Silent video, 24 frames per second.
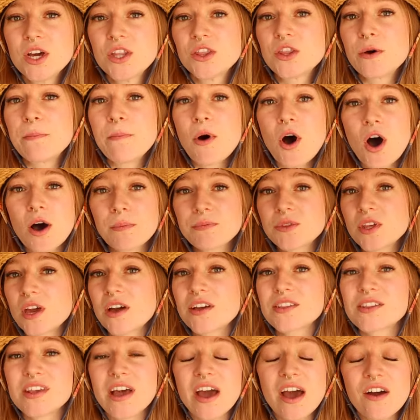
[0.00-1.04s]
The mom
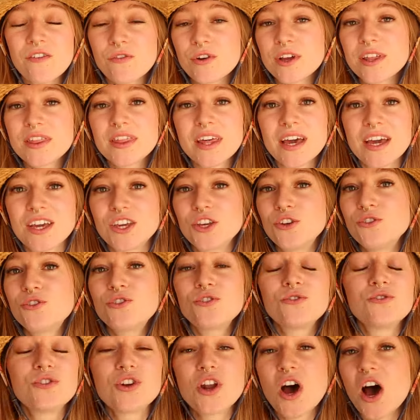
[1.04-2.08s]
does everything. You
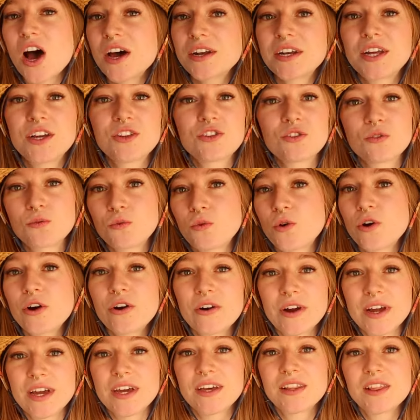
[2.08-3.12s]
do not need to
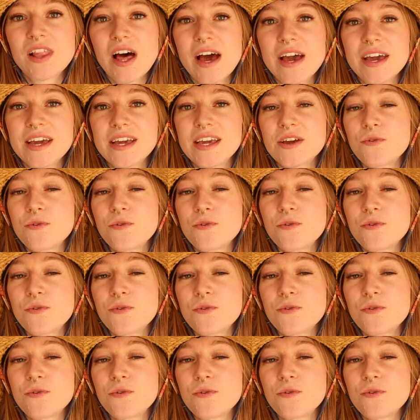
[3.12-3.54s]
worry. Like,